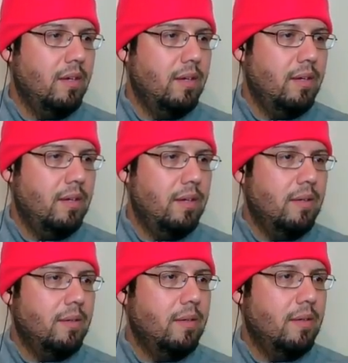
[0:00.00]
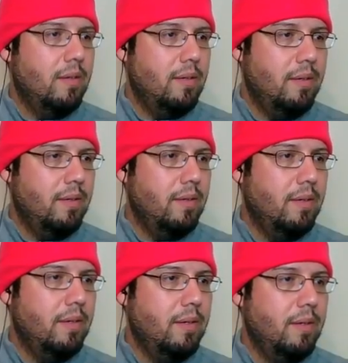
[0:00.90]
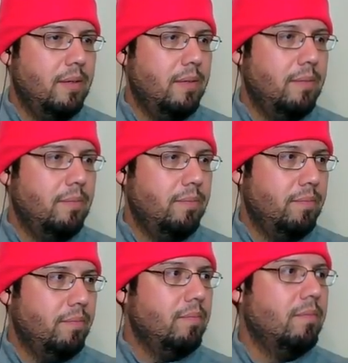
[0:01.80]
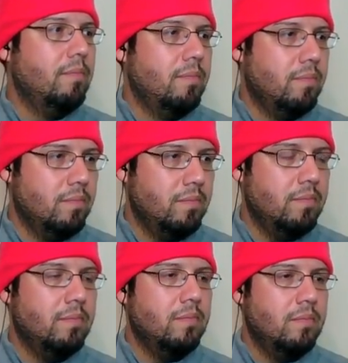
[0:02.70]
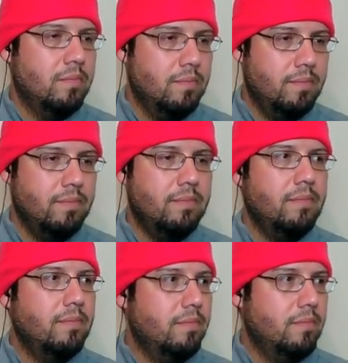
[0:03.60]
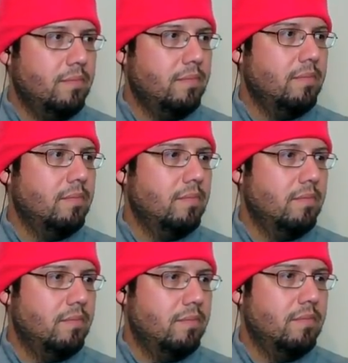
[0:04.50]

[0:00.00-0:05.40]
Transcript: The person shown says nothing.